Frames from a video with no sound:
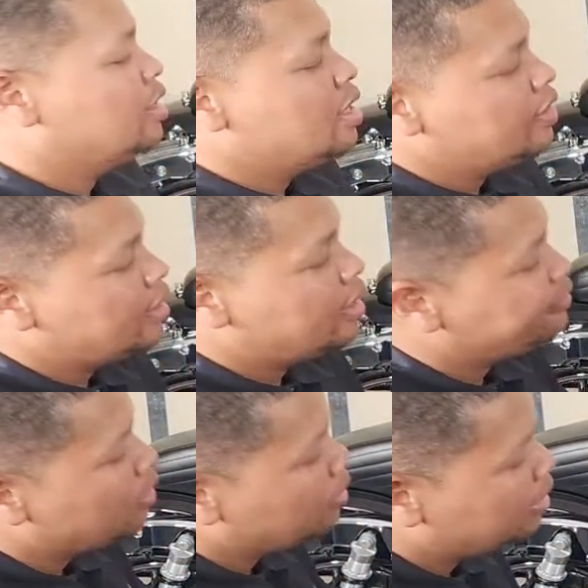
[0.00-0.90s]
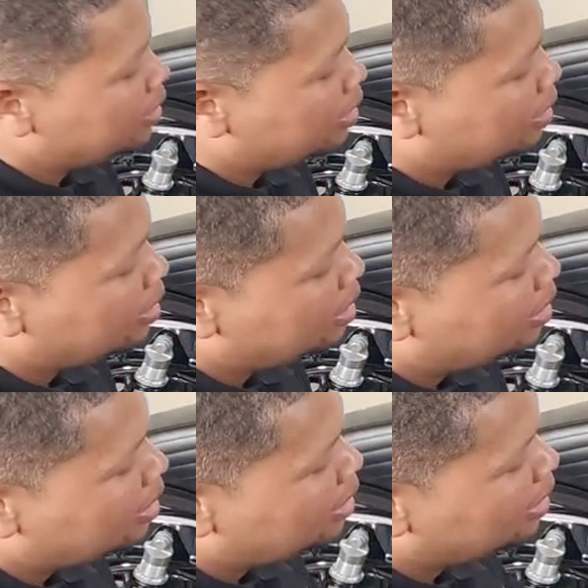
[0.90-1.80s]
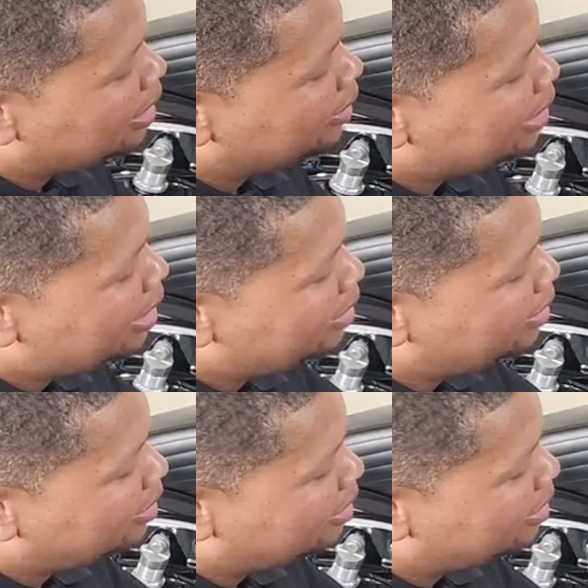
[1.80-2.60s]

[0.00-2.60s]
then I fold it like that.